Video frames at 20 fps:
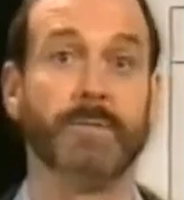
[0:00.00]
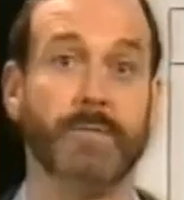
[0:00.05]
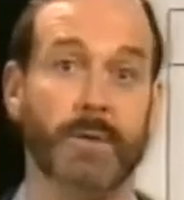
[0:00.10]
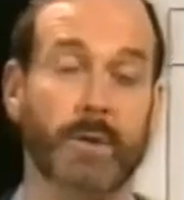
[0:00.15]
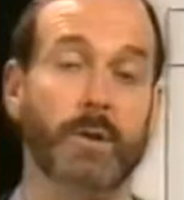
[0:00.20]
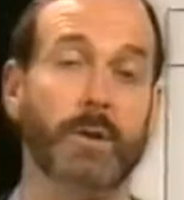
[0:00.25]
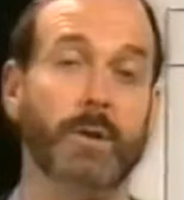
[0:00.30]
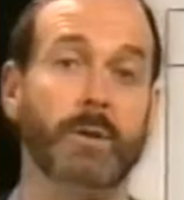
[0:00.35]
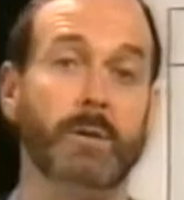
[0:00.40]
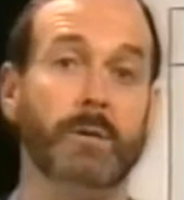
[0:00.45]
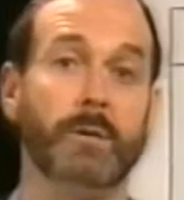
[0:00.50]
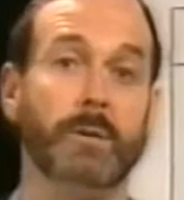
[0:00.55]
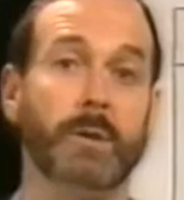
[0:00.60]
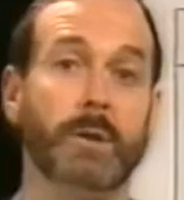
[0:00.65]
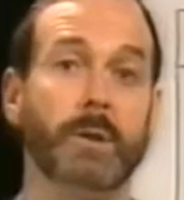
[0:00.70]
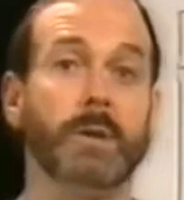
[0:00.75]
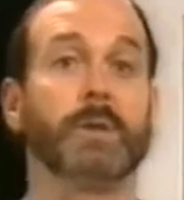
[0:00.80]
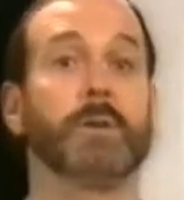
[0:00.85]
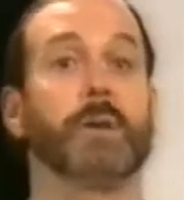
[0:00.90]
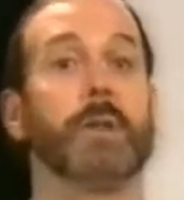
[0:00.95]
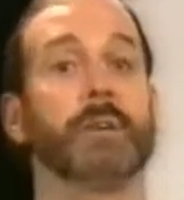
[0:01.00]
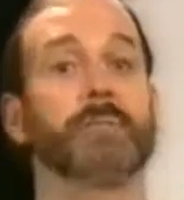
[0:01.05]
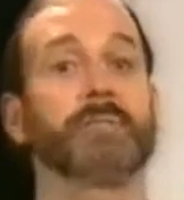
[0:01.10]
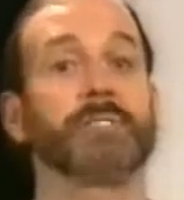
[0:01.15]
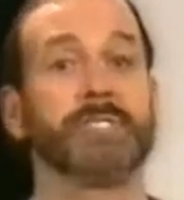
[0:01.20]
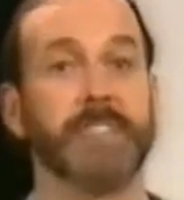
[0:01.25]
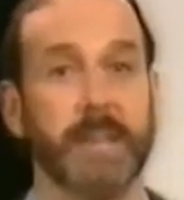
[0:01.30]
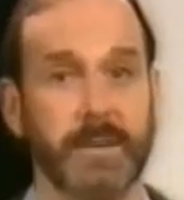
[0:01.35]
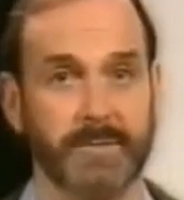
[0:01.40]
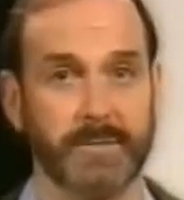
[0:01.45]
4, you'll
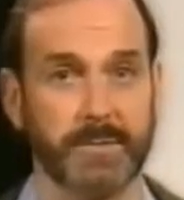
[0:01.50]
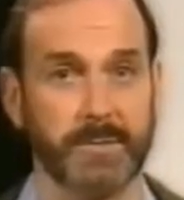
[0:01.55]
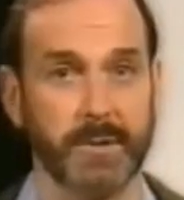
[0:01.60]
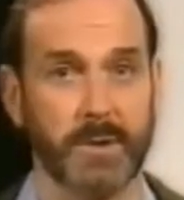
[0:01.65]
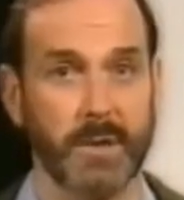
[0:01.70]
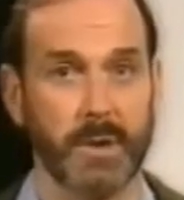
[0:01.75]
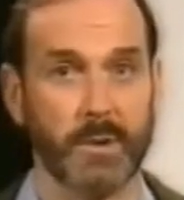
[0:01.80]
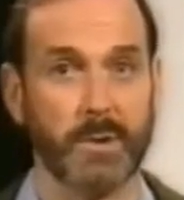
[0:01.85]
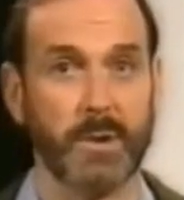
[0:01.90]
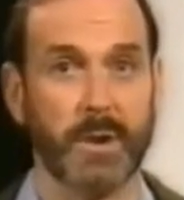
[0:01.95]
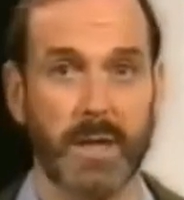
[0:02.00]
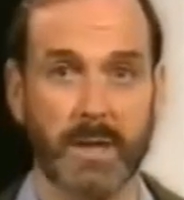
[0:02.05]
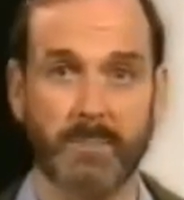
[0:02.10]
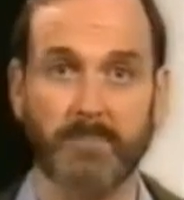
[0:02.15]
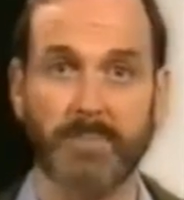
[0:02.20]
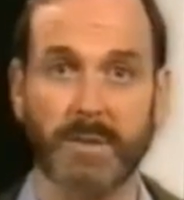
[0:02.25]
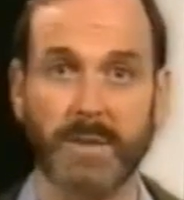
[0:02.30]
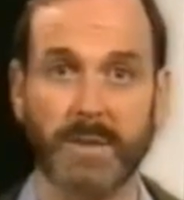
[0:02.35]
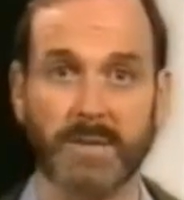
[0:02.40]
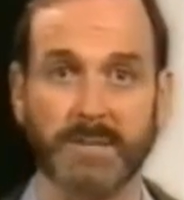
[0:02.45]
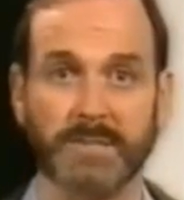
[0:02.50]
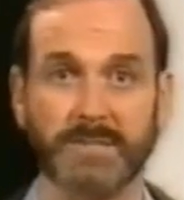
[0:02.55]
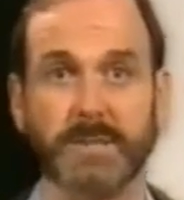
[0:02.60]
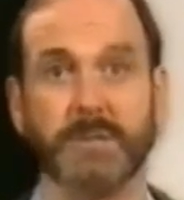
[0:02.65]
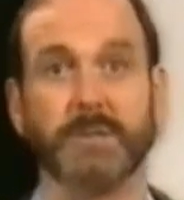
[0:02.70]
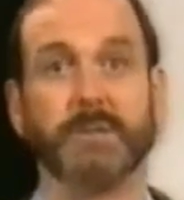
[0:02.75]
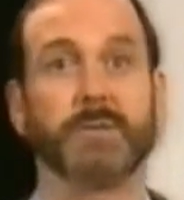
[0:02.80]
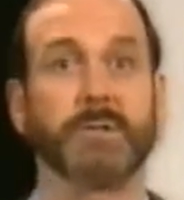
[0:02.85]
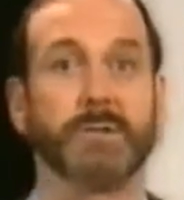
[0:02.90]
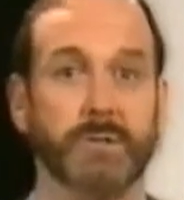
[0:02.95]
have several local MPs,
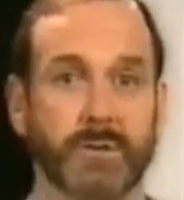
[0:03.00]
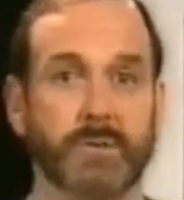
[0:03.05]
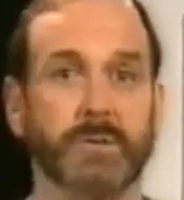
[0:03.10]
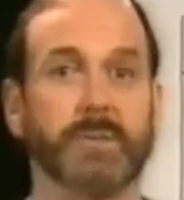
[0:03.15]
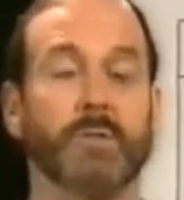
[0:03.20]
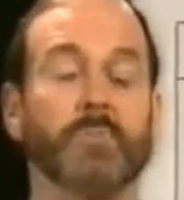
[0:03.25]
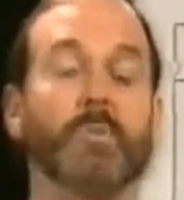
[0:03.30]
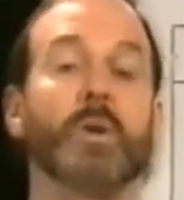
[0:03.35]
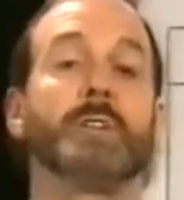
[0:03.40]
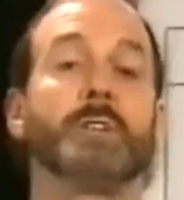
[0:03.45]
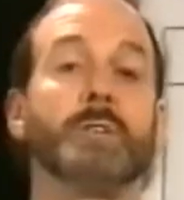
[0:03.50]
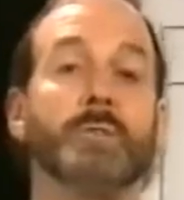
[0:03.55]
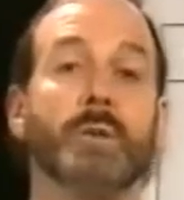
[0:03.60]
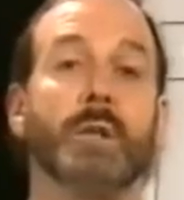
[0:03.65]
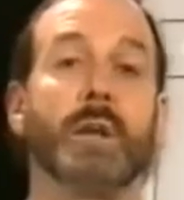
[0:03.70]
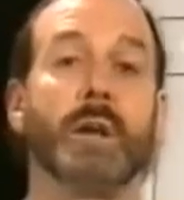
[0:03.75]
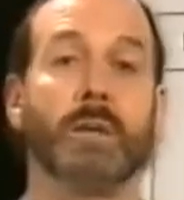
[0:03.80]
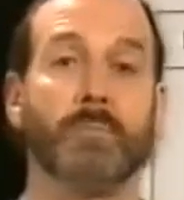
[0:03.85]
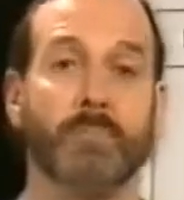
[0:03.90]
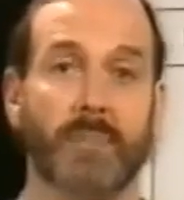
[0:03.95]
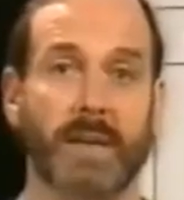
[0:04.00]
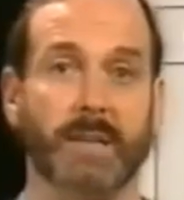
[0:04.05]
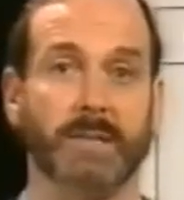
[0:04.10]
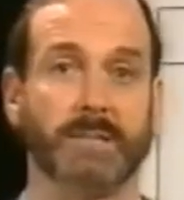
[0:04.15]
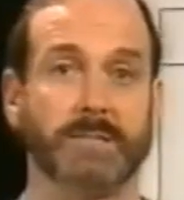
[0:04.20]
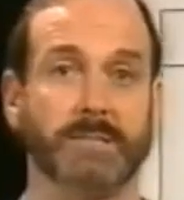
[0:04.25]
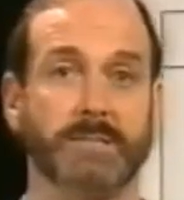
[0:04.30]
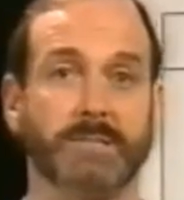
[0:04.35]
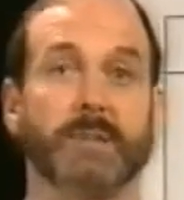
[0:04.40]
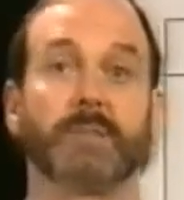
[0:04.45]
so you can talk to the one you like
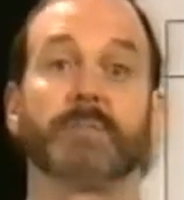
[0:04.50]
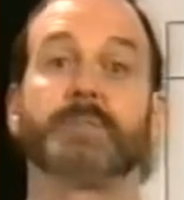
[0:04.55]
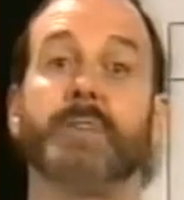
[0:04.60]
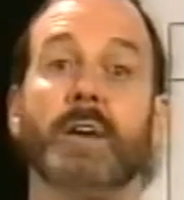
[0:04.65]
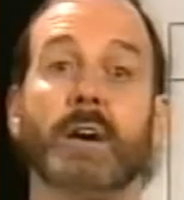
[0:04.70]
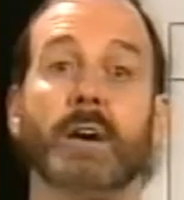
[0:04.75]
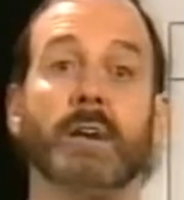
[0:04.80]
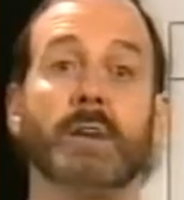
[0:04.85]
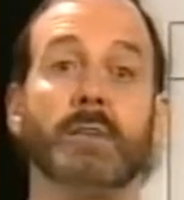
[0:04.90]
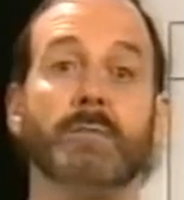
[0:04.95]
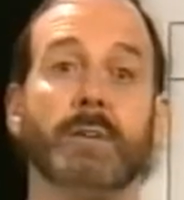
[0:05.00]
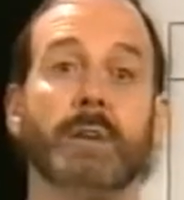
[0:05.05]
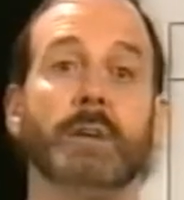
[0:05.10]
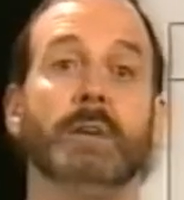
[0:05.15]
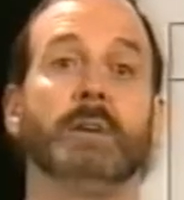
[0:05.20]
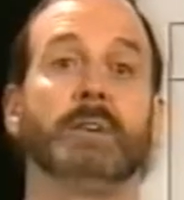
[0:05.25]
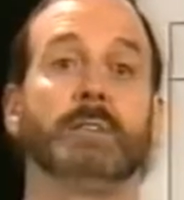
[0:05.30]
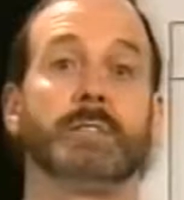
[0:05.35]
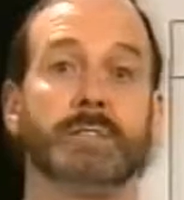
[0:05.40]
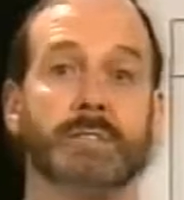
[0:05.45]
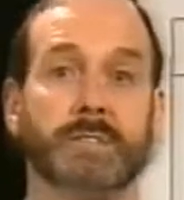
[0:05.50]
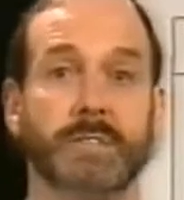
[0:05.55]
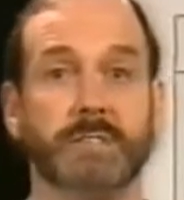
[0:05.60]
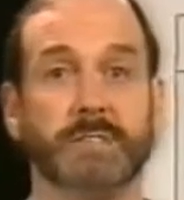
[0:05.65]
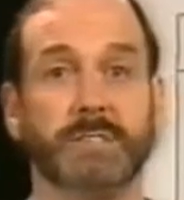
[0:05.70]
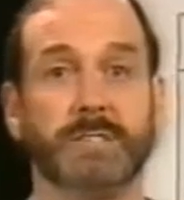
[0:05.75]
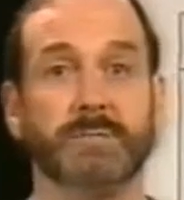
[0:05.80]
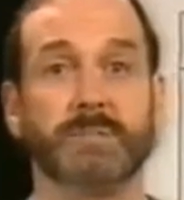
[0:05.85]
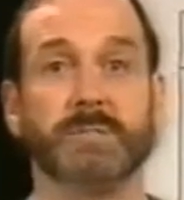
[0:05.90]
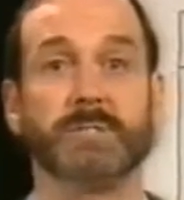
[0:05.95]
best. And 5, the
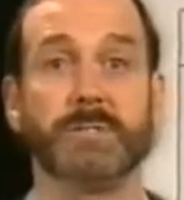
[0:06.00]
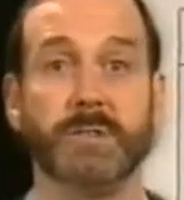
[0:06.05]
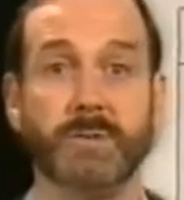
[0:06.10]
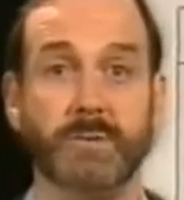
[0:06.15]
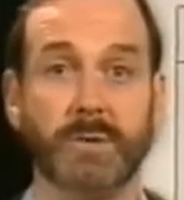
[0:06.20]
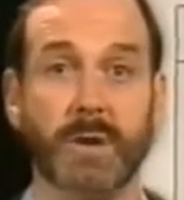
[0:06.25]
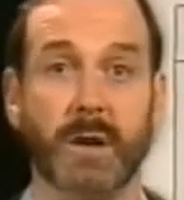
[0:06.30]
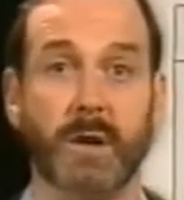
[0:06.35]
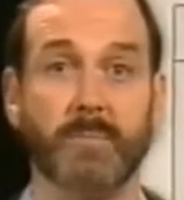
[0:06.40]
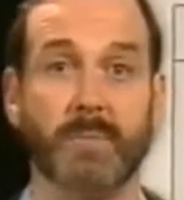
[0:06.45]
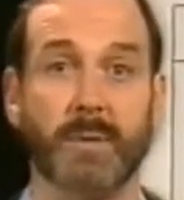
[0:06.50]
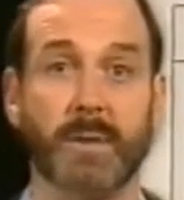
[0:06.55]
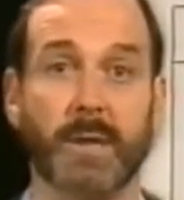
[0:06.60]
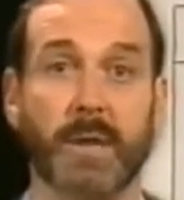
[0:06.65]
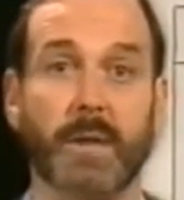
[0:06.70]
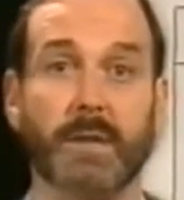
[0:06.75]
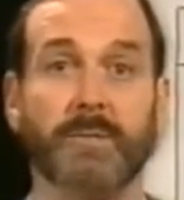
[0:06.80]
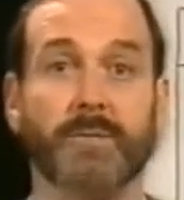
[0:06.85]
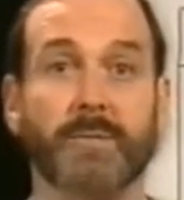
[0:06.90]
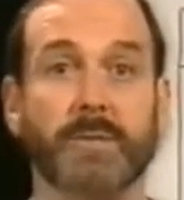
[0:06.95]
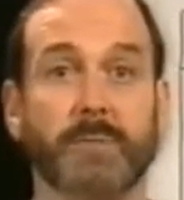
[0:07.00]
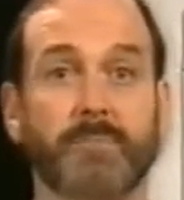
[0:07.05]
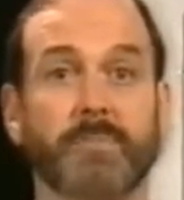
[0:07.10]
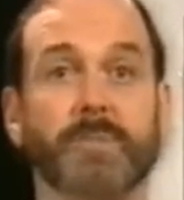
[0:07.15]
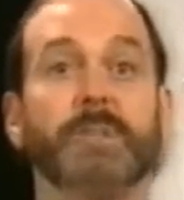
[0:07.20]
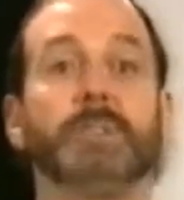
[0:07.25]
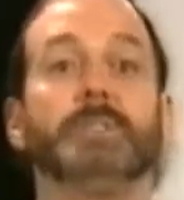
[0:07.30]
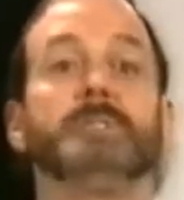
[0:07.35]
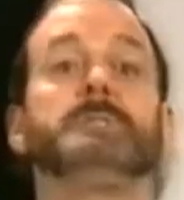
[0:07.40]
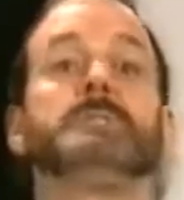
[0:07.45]
system is too complicated for the
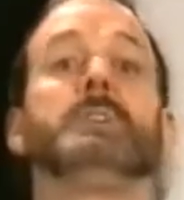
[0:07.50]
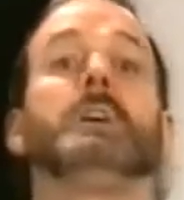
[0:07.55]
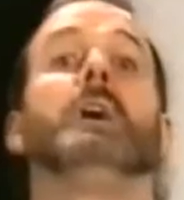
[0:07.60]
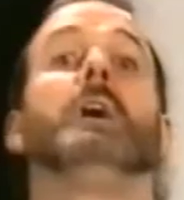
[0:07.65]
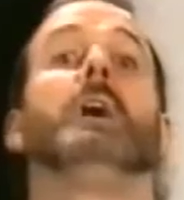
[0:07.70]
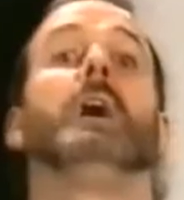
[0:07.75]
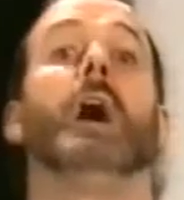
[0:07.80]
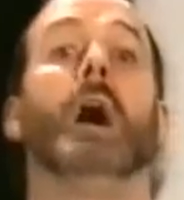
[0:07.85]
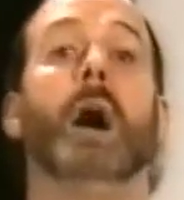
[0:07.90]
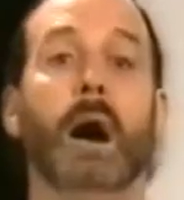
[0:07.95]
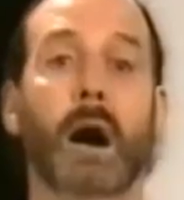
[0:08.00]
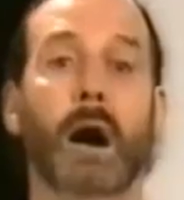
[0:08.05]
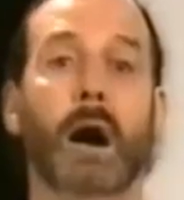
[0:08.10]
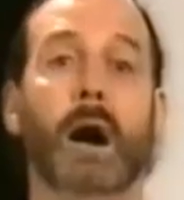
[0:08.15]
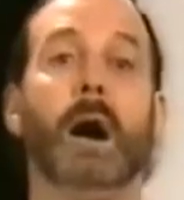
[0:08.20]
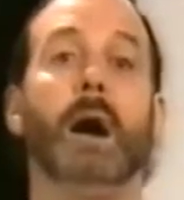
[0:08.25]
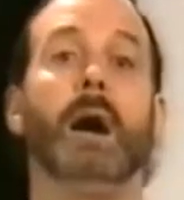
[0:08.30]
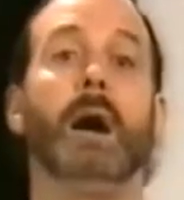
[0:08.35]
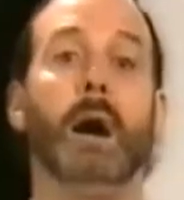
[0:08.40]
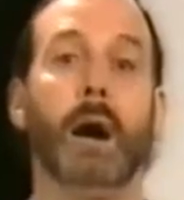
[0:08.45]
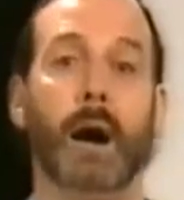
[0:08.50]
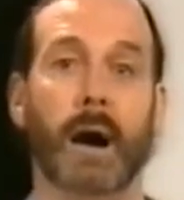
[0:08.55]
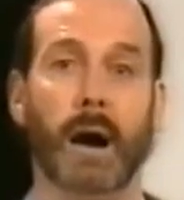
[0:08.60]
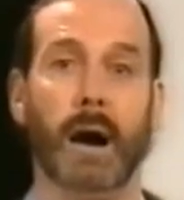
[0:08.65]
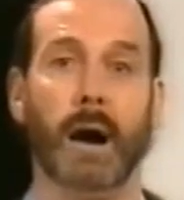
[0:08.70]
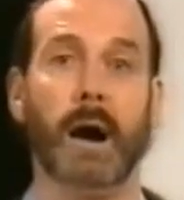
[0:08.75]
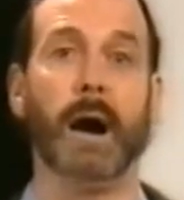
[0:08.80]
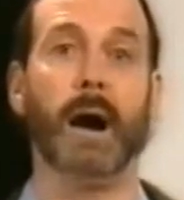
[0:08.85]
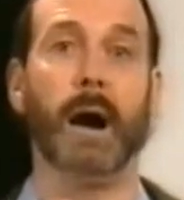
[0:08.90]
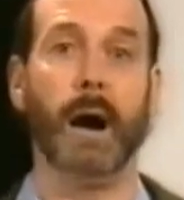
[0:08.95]
British. Ha,
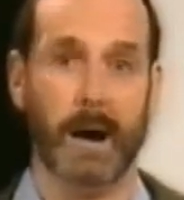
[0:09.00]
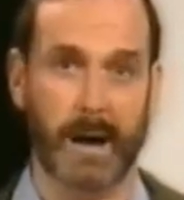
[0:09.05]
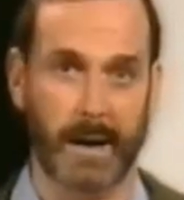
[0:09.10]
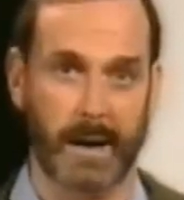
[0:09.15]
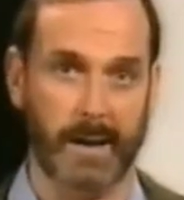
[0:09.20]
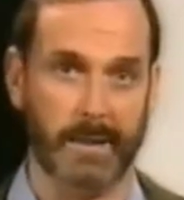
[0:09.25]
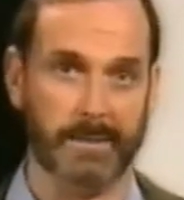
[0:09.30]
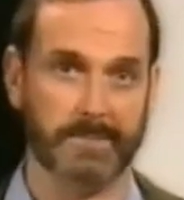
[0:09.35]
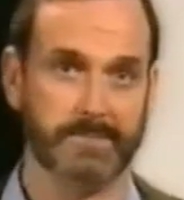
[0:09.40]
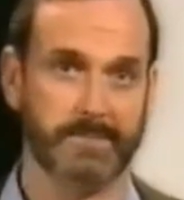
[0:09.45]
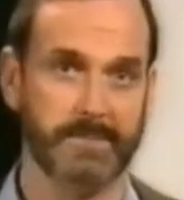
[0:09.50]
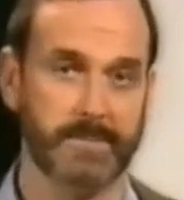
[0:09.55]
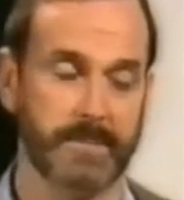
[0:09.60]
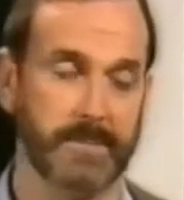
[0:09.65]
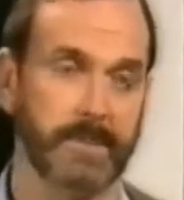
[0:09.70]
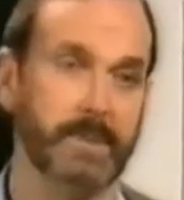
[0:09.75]
ha, ha.